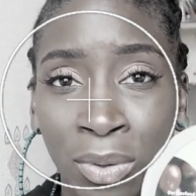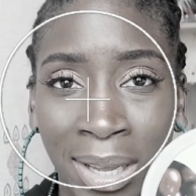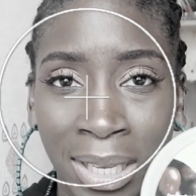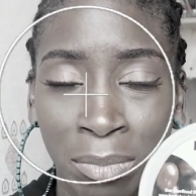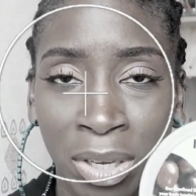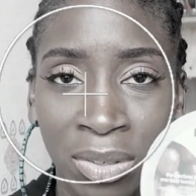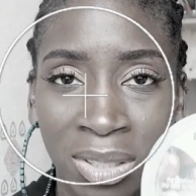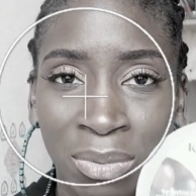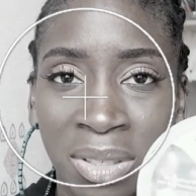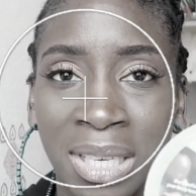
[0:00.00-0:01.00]
is geared
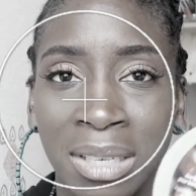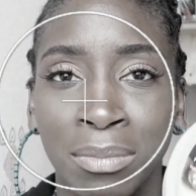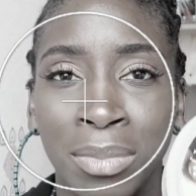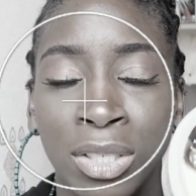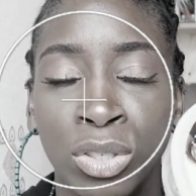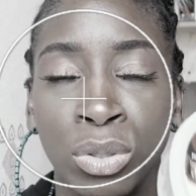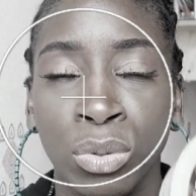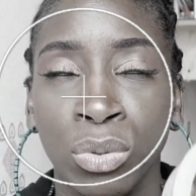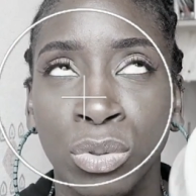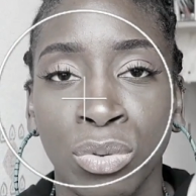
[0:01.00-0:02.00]
towards
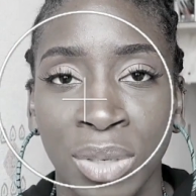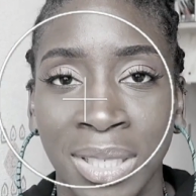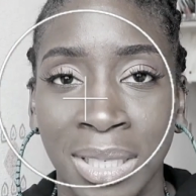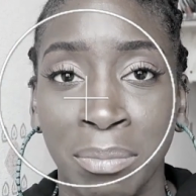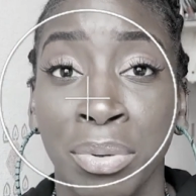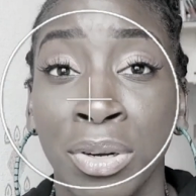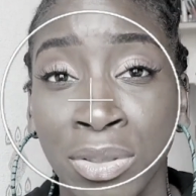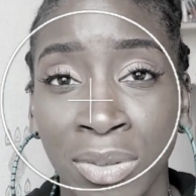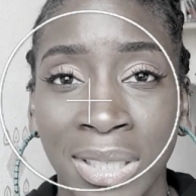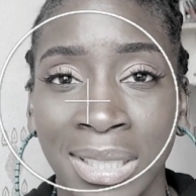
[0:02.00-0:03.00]
beginners or
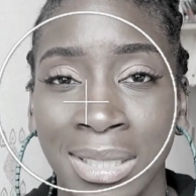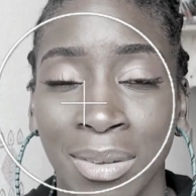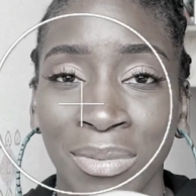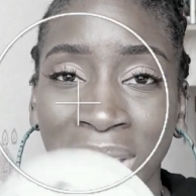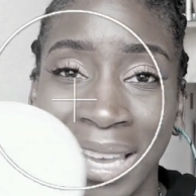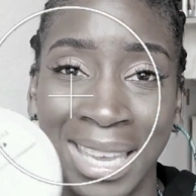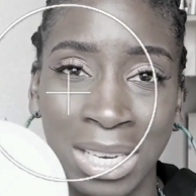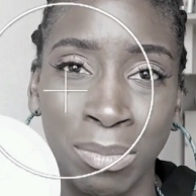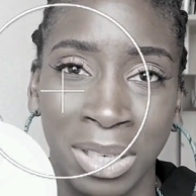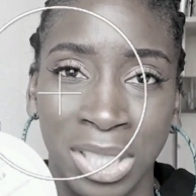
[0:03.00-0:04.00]
4C naturals
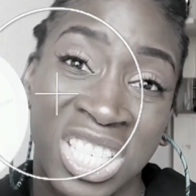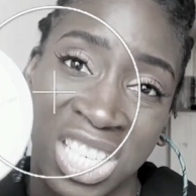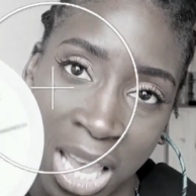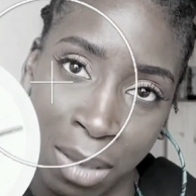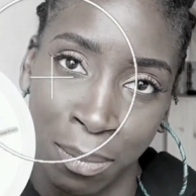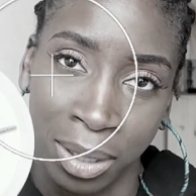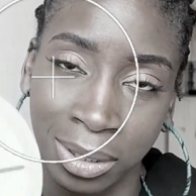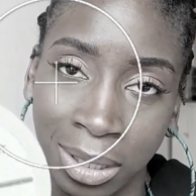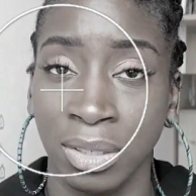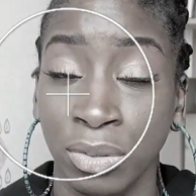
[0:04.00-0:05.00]
who still struggle
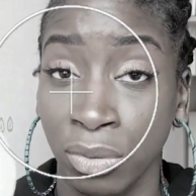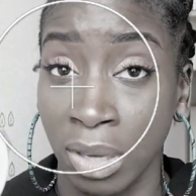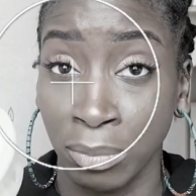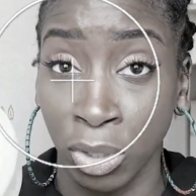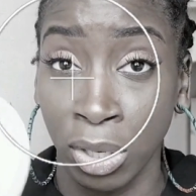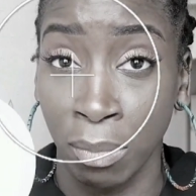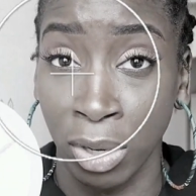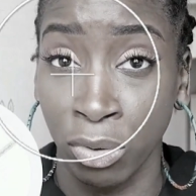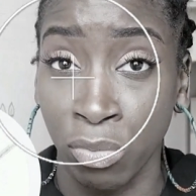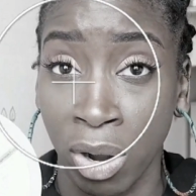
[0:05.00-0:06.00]
with their
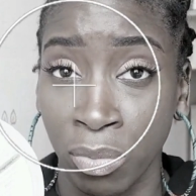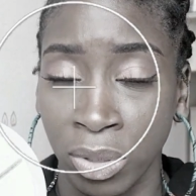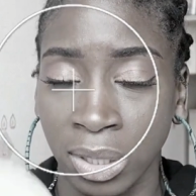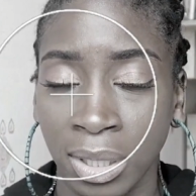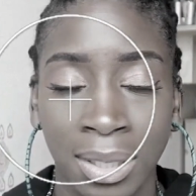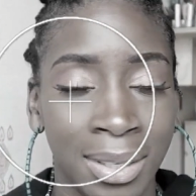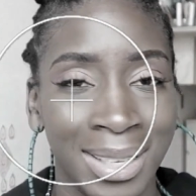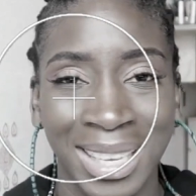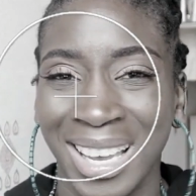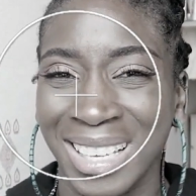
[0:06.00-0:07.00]
natural hair journey.
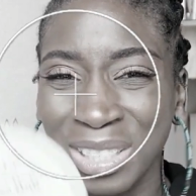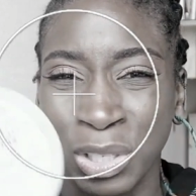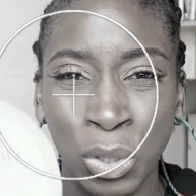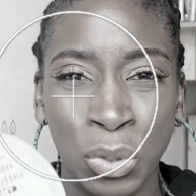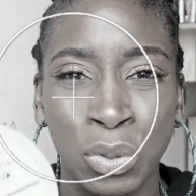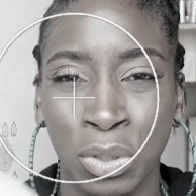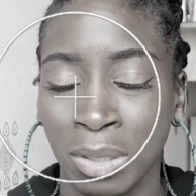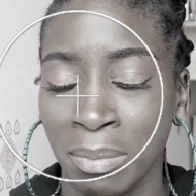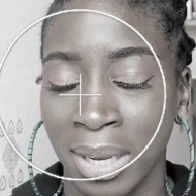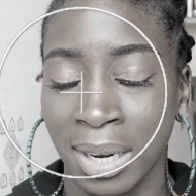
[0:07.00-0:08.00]
In this
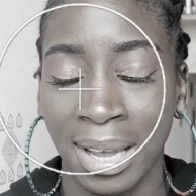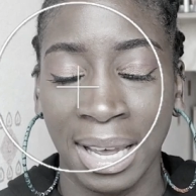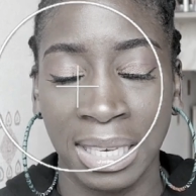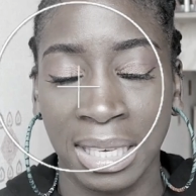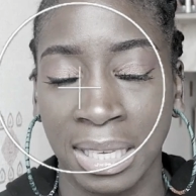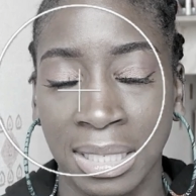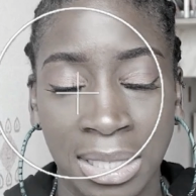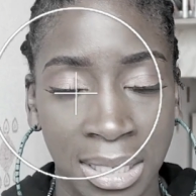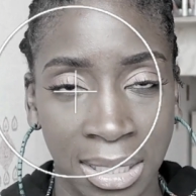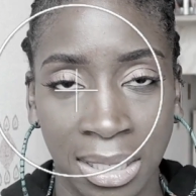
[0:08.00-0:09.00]
video, I'll be
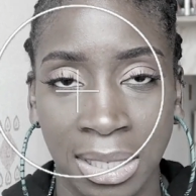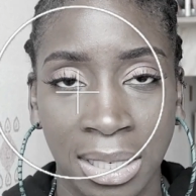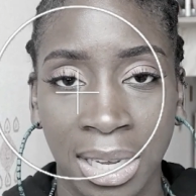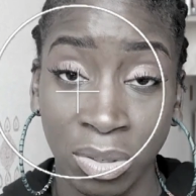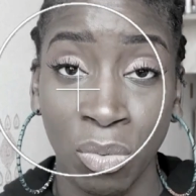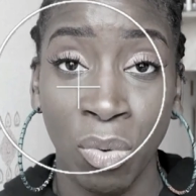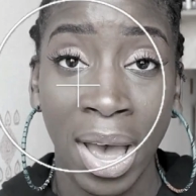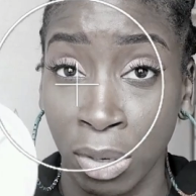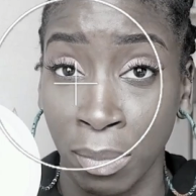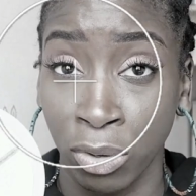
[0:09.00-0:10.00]
stating the
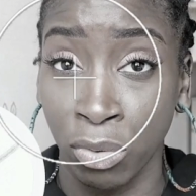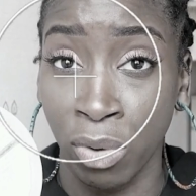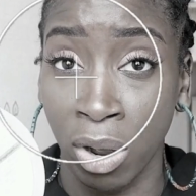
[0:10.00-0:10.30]
basics.